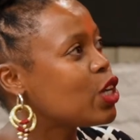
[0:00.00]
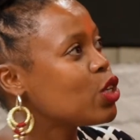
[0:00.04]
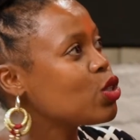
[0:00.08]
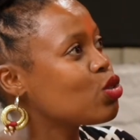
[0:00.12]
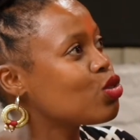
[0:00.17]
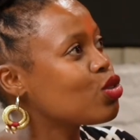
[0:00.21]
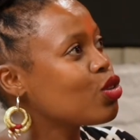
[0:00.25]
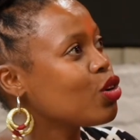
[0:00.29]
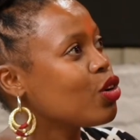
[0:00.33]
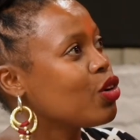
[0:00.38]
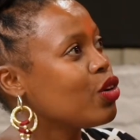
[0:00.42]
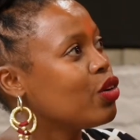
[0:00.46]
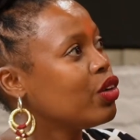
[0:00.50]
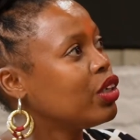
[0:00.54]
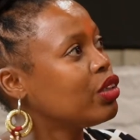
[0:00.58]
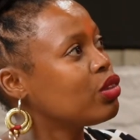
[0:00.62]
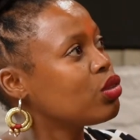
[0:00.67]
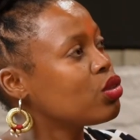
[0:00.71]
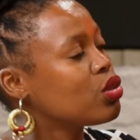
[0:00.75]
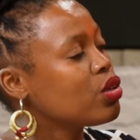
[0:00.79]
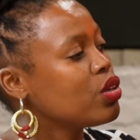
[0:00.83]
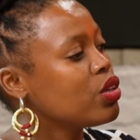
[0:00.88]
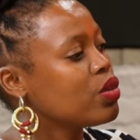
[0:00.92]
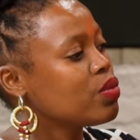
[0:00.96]
So in
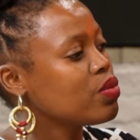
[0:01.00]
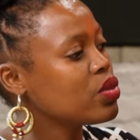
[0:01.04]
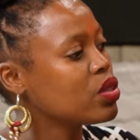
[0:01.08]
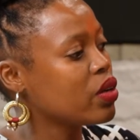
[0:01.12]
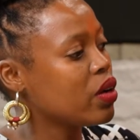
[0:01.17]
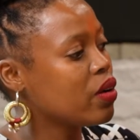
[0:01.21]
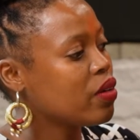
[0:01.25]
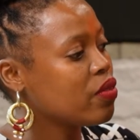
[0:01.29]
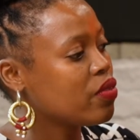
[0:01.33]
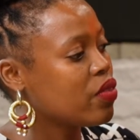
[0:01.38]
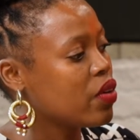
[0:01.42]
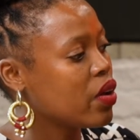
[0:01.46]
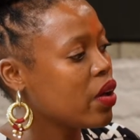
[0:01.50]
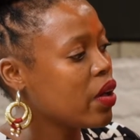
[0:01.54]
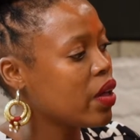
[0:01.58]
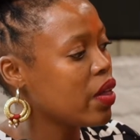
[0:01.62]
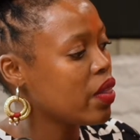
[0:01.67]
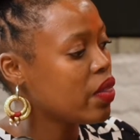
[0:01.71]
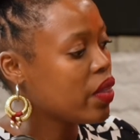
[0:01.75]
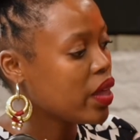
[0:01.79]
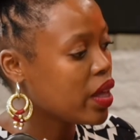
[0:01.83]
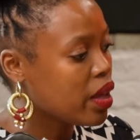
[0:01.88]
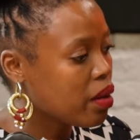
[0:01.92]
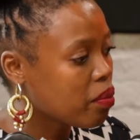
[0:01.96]
terms of
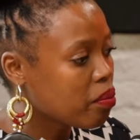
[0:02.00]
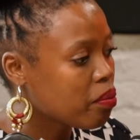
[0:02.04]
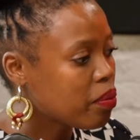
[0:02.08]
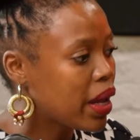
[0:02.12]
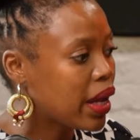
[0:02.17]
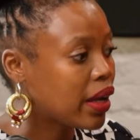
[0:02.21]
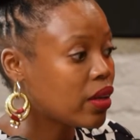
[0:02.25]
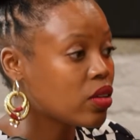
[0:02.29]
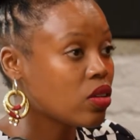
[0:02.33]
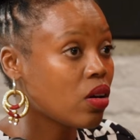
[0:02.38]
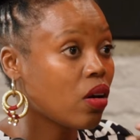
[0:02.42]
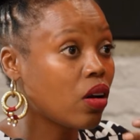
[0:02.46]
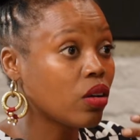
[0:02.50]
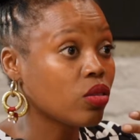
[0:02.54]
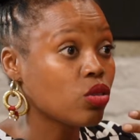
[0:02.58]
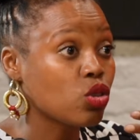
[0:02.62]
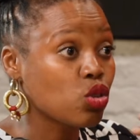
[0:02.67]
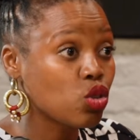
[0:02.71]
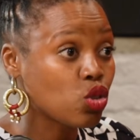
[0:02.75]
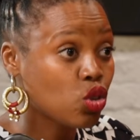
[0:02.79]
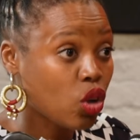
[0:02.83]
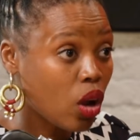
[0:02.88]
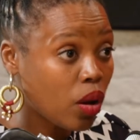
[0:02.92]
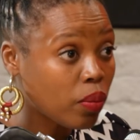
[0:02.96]
the impact on
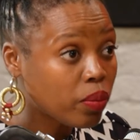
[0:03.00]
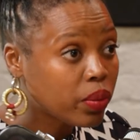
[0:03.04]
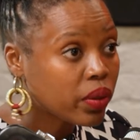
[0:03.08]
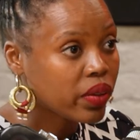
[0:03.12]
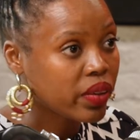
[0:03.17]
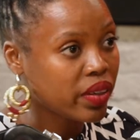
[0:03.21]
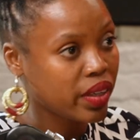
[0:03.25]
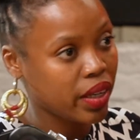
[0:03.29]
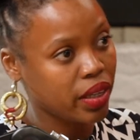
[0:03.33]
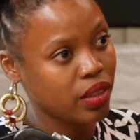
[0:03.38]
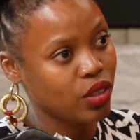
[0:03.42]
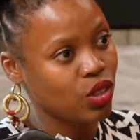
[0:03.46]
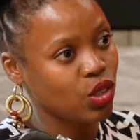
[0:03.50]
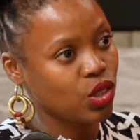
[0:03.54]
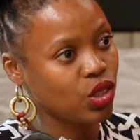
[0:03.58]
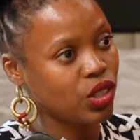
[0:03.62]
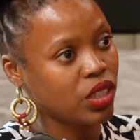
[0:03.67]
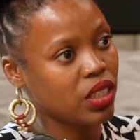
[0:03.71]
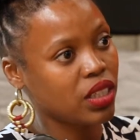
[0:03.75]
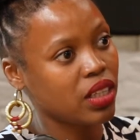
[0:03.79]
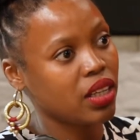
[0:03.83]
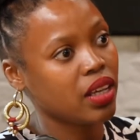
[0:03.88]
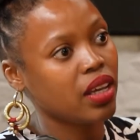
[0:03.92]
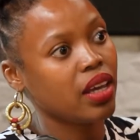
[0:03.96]
job
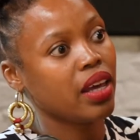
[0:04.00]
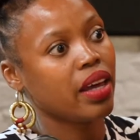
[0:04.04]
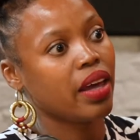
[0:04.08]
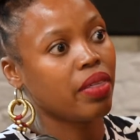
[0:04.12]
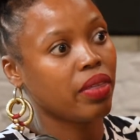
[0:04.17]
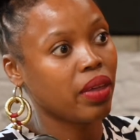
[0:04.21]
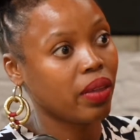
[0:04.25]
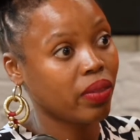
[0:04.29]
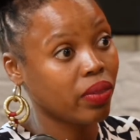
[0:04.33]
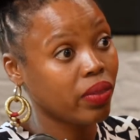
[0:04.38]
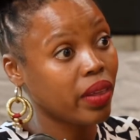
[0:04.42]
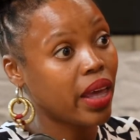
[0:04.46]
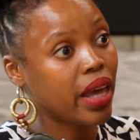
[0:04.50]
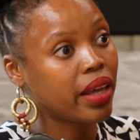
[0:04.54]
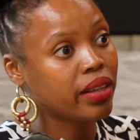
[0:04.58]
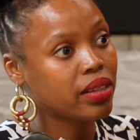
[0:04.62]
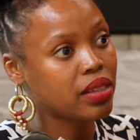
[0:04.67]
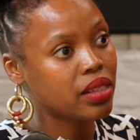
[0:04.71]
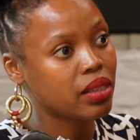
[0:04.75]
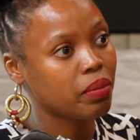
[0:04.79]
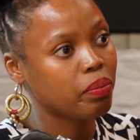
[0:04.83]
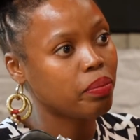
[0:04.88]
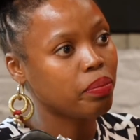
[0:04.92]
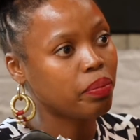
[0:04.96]
creation, I think
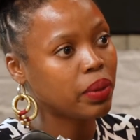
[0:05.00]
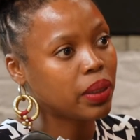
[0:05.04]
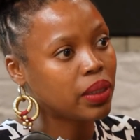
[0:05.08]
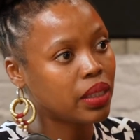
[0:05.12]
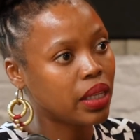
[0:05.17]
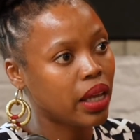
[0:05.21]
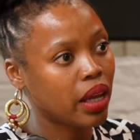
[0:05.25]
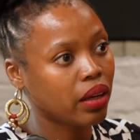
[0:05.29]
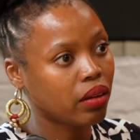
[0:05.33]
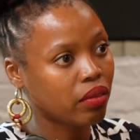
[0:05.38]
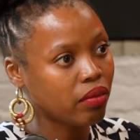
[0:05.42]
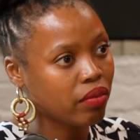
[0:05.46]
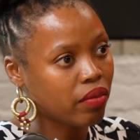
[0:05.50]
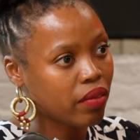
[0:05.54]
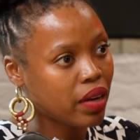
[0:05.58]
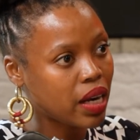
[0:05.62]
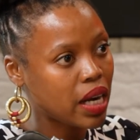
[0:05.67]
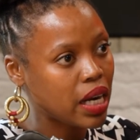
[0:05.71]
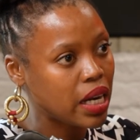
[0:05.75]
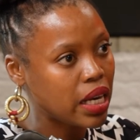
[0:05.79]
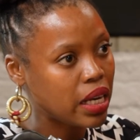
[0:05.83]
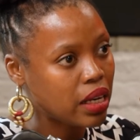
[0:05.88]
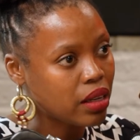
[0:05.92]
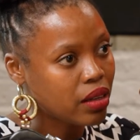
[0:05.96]
that's the bit that
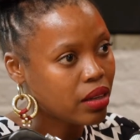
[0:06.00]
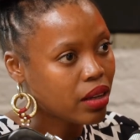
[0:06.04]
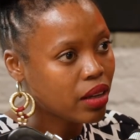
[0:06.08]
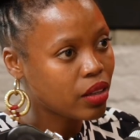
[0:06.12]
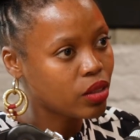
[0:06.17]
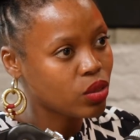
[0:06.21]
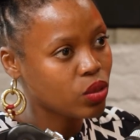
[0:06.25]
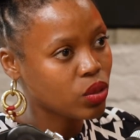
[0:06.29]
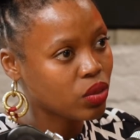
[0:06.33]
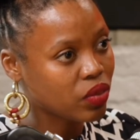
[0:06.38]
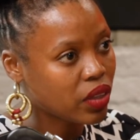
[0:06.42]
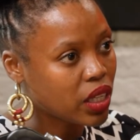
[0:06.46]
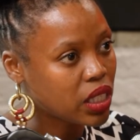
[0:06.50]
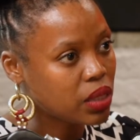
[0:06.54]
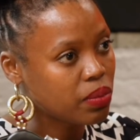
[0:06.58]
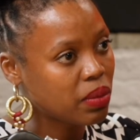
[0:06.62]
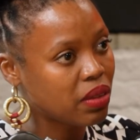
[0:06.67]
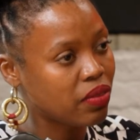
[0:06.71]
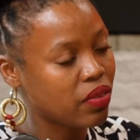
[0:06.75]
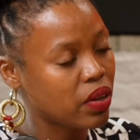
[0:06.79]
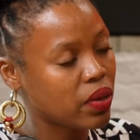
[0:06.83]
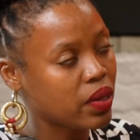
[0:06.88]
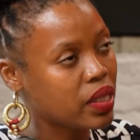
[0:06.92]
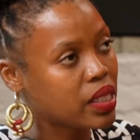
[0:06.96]
really sort of gets me
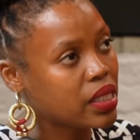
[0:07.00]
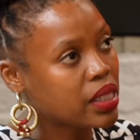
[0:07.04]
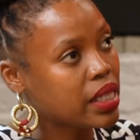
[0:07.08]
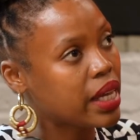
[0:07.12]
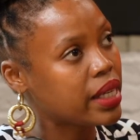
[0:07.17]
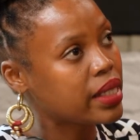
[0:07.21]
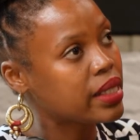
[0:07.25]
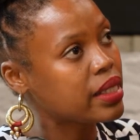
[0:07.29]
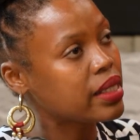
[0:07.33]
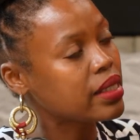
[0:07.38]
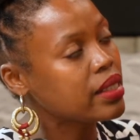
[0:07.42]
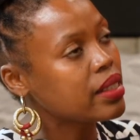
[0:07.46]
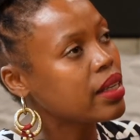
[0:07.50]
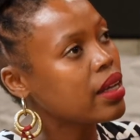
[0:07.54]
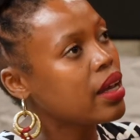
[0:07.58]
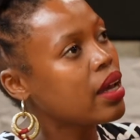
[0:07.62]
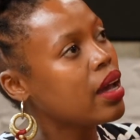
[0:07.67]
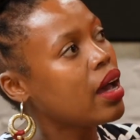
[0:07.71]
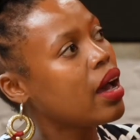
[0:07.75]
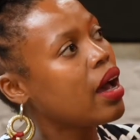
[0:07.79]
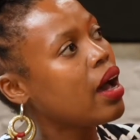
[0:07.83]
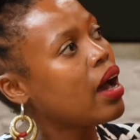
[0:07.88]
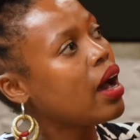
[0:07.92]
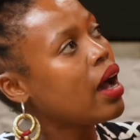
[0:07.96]
very excited.
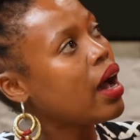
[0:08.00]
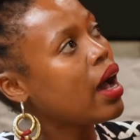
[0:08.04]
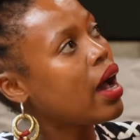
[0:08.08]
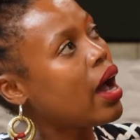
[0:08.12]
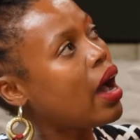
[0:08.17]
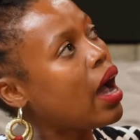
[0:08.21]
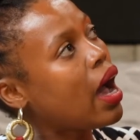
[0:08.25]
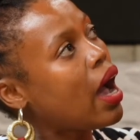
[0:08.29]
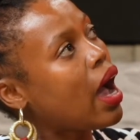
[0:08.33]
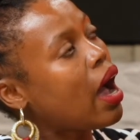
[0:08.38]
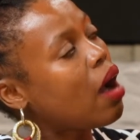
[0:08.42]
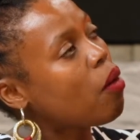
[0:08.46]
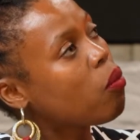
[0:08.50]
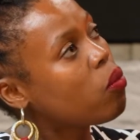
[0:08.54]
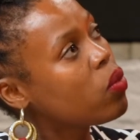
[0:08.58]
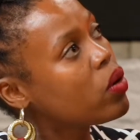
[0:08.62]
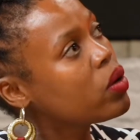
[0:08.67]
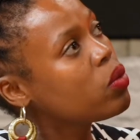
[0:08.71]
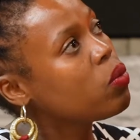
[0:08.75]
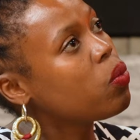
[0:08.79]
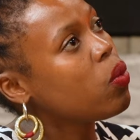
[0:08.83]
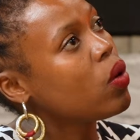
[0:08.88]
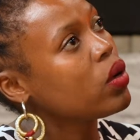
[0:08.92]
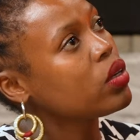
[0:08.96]
I
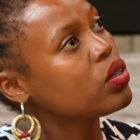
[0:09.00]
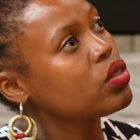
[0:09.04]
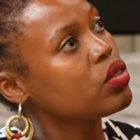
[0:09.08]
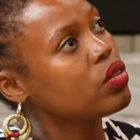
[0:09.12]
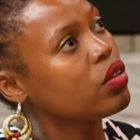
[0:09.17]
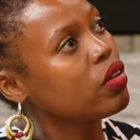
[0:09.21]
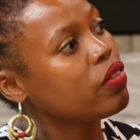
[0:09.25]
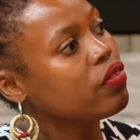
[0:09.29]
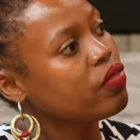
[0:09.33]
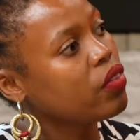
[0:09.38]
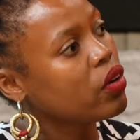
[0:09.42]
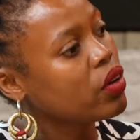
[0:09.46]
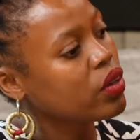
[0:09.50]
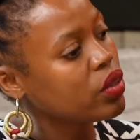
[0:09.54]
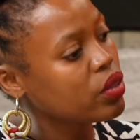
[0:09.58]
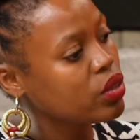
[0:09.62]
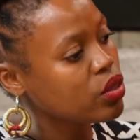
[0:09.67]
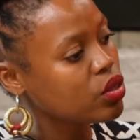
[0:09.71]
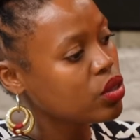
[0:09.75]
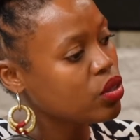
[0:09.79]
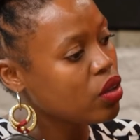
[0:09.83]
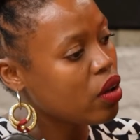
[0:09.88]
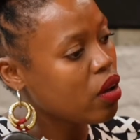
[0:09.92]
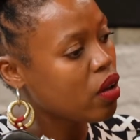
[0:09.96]
would want to, though,
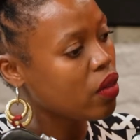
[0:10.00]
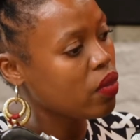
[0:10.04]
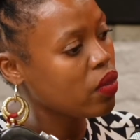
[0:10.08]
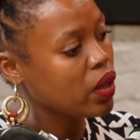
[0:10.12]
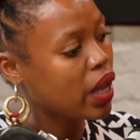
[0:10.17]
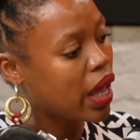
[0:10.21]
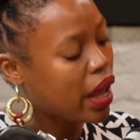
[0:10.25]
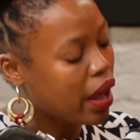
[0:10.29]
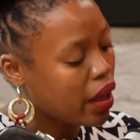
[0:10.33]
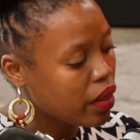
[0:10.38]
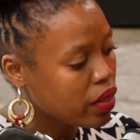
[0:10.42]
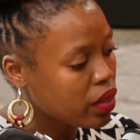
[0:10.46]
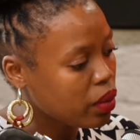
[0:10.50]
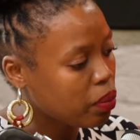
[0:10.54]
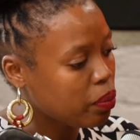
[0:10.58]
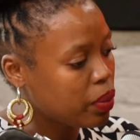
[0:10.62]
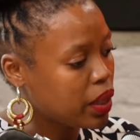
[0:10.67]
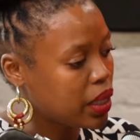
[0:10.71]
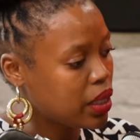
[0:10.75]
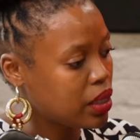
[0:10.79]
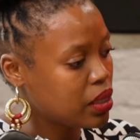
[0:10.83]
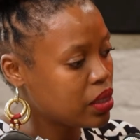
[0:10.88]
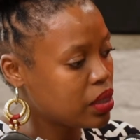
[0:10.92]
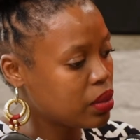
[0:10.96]
focus on the other
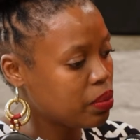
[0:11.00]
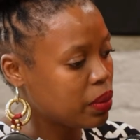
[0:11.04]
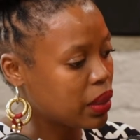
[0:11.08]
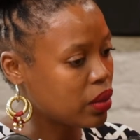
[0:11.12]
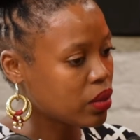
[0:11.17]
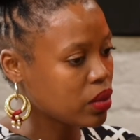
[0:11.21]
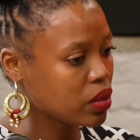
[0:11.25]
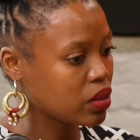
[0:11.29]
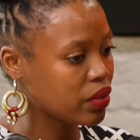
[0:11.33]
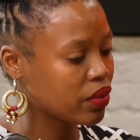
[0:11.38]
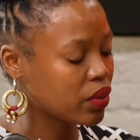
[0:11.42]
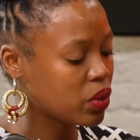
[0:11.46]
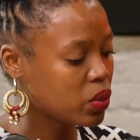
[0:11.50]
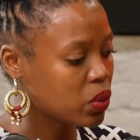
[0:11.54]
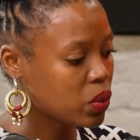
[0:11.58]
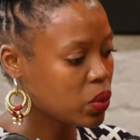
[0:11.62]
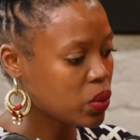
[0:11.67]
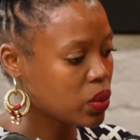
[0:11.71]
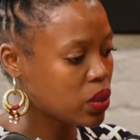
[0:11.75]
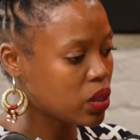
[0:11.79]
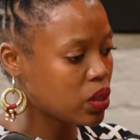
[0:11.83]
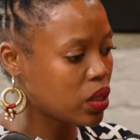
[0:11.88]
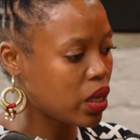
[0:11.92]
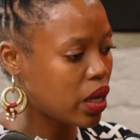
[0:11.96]
piece because, of
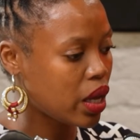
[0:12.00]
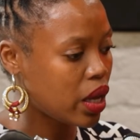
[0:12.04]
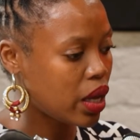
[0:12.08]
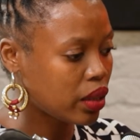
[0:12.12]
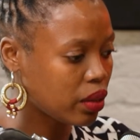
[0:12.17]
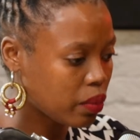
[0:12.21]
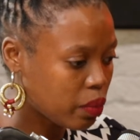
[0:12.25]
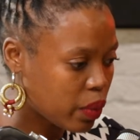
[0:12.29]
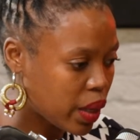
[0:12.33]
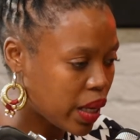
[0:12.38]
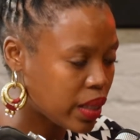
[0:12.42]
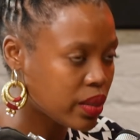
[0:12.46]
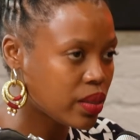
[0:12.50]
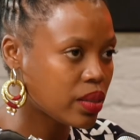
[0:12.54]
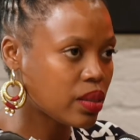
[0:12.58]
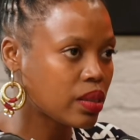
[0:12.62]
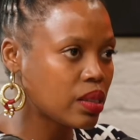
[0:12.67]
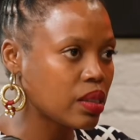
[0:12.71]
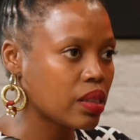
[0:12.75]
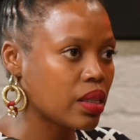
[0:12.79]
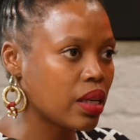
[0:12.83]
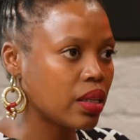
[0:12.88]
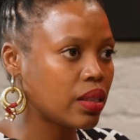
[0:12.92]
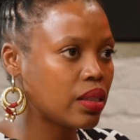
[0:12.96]
course, at the
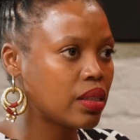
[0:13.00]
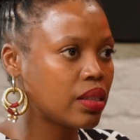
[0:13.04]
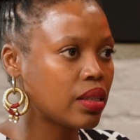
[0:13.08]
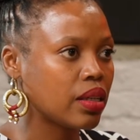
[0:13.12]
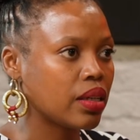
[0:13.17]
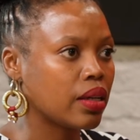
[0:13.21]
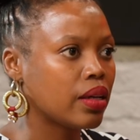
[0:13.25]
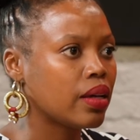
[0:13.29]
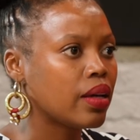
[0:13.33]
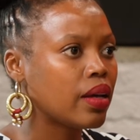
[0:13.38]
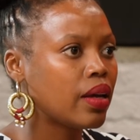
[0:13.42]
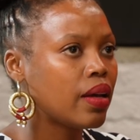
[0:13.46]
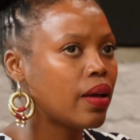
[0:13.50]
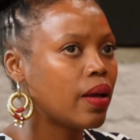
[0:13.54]
Branson Centre,